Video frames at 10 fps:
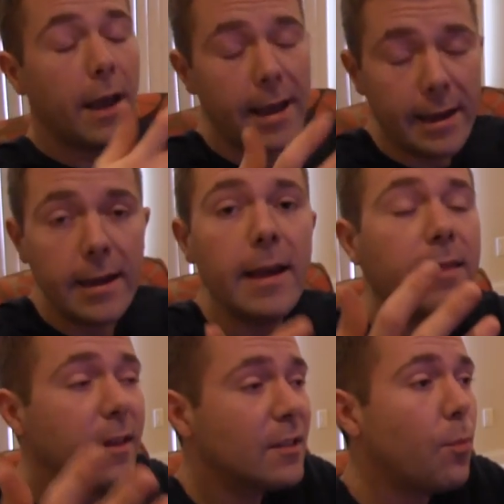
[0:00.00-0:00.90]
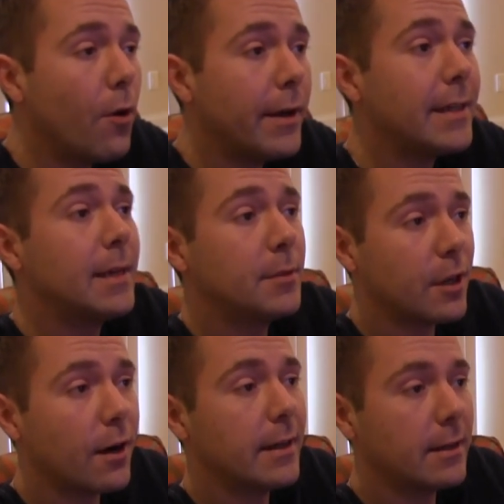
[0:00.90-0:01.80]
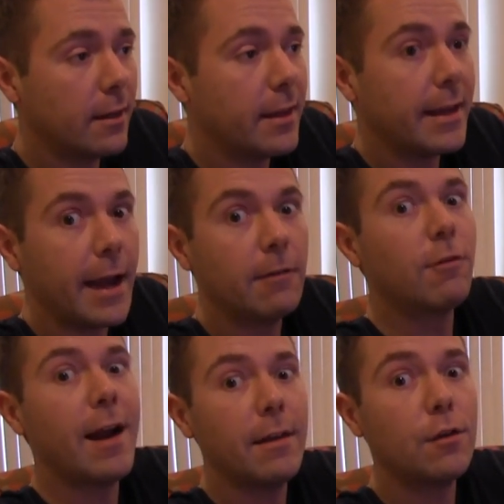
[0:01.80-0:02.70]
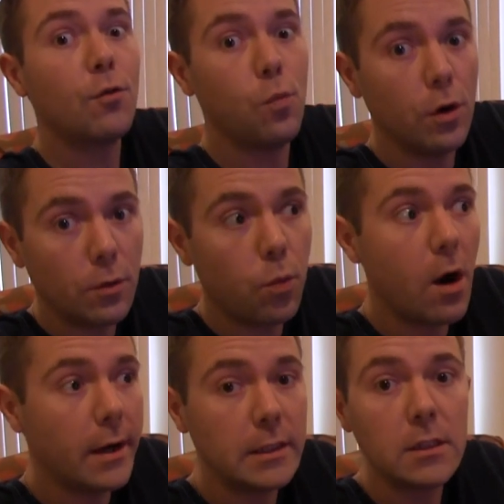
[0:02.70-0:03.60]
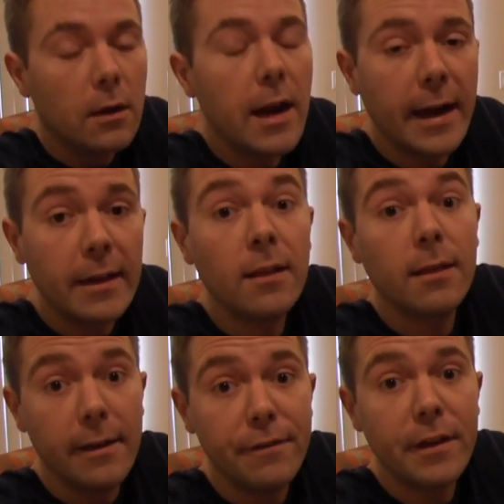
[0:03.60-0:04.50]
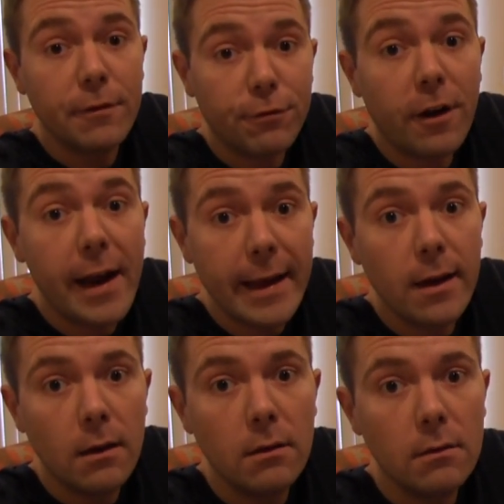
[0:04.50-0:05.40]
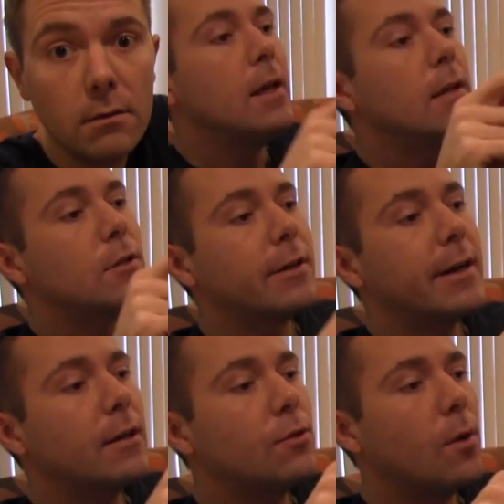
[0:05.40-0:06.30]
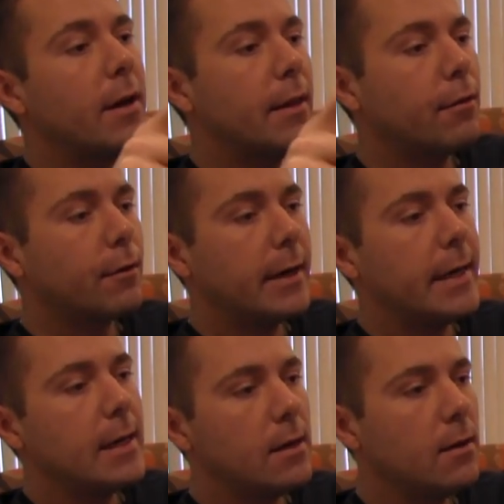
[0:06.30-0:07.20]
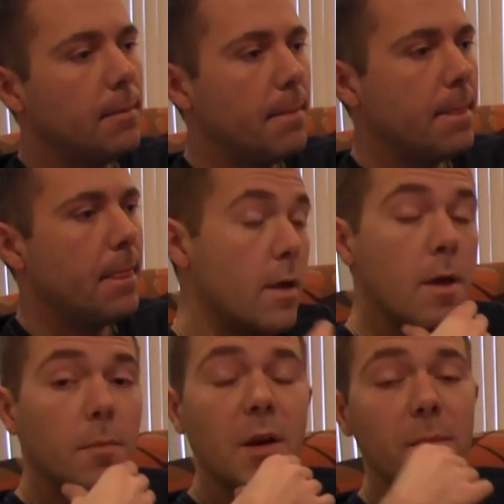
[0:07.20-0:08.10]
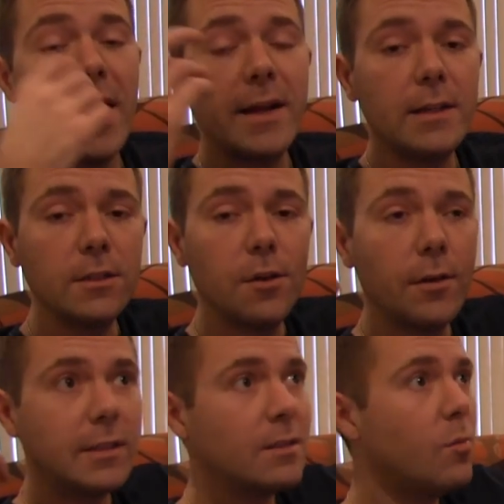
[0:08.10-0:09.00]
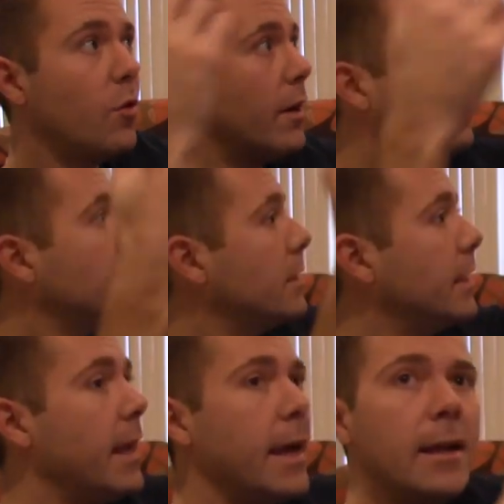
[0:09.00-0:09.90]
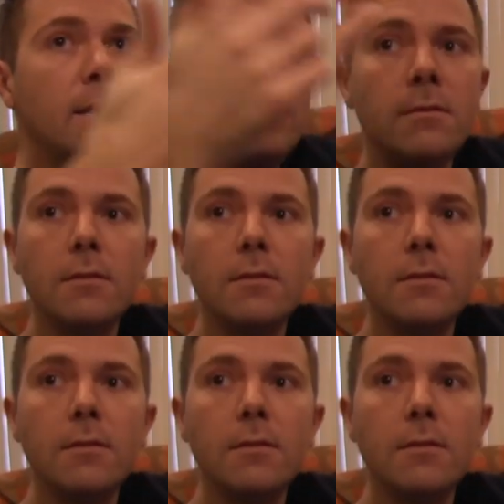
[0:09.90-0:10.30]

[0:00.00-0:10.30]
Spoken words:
Okay, at this point, I'm starting to think I rather would watch Night of the Living Fred. Trigger 23. My mind is going somewhere else again.